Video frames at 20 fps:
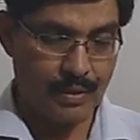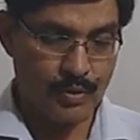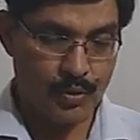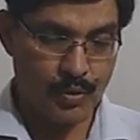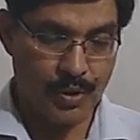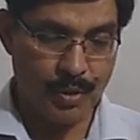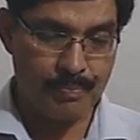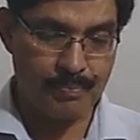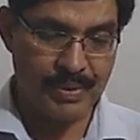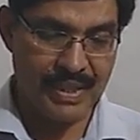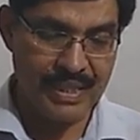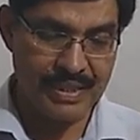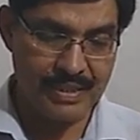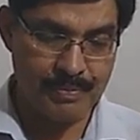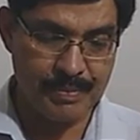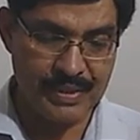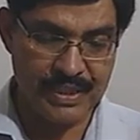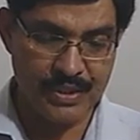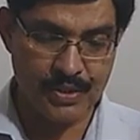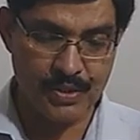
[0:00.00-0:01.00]
To
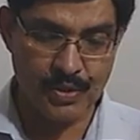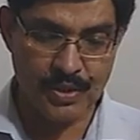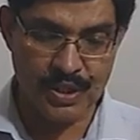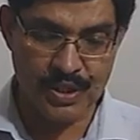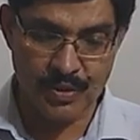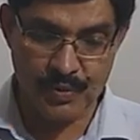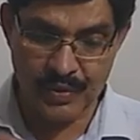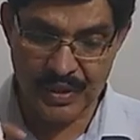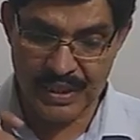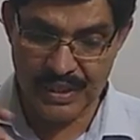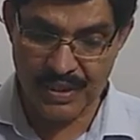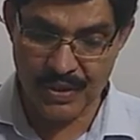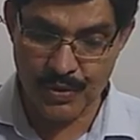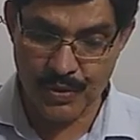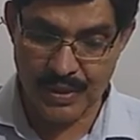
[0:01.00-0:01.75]
compress means to squeeze